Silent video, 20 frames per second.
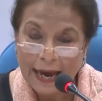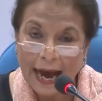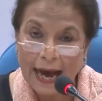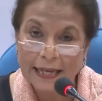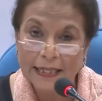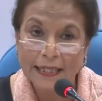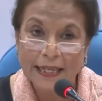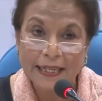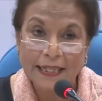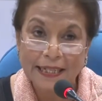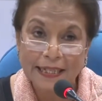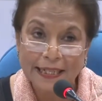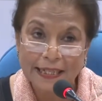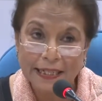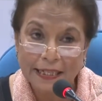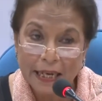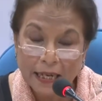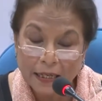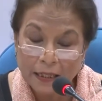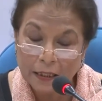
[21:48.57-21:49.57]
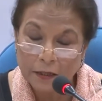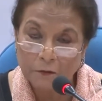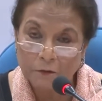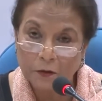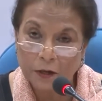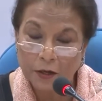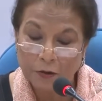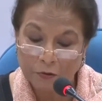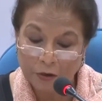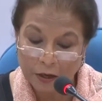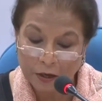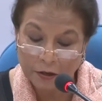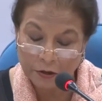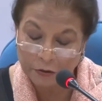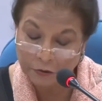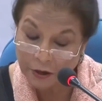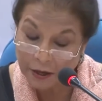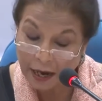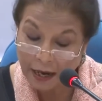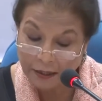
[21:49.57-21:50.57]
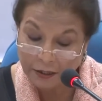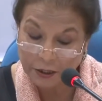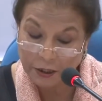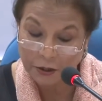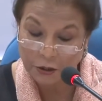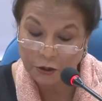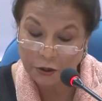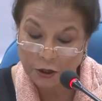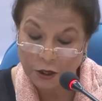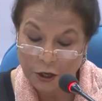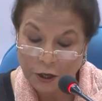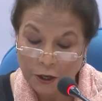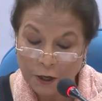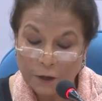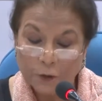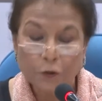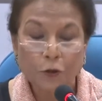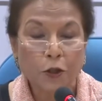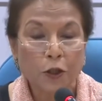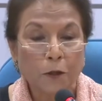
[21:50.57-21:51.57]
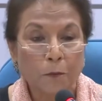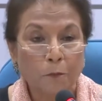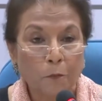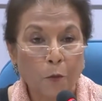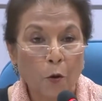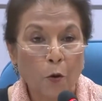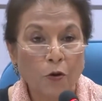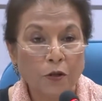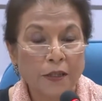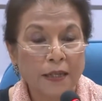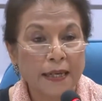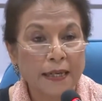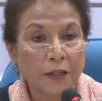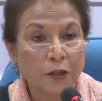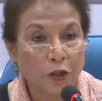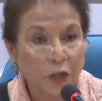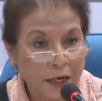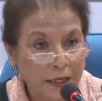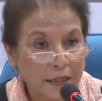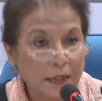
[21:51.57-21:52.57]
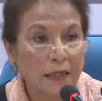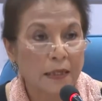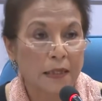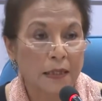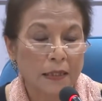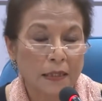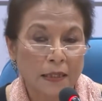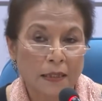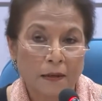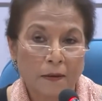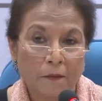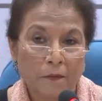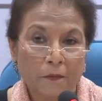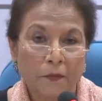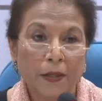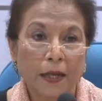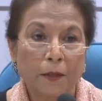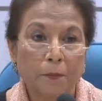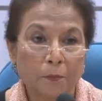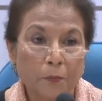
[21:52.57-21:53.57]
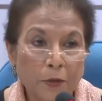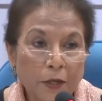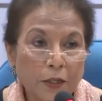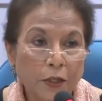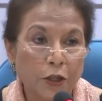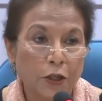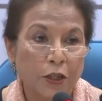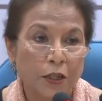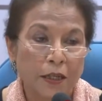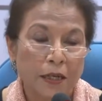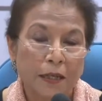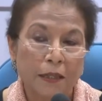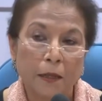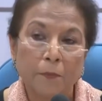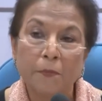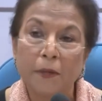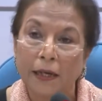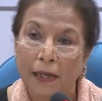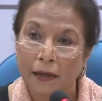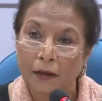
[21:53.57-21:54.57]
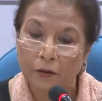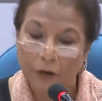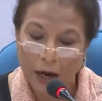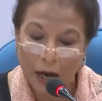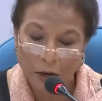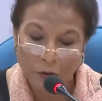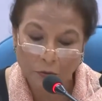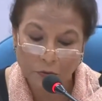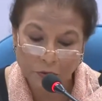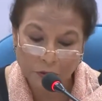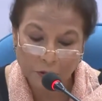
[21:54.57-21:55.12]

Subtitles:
as instinctively reluctant to support agendas that breached the middle ground.